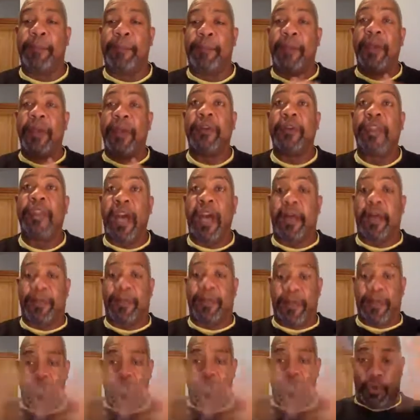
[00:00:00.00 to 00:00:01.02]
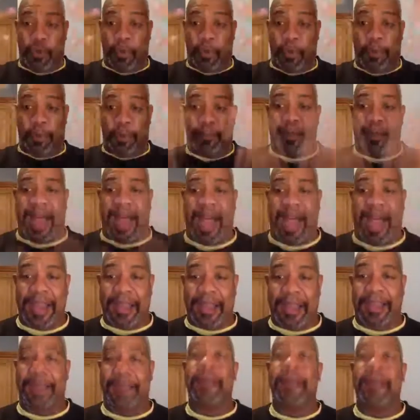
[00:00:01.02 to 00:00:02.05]
Build up your
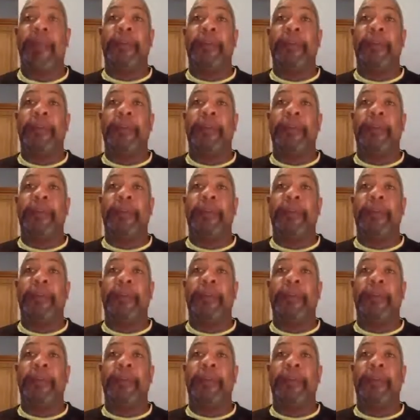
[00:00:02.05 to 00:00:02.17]
body.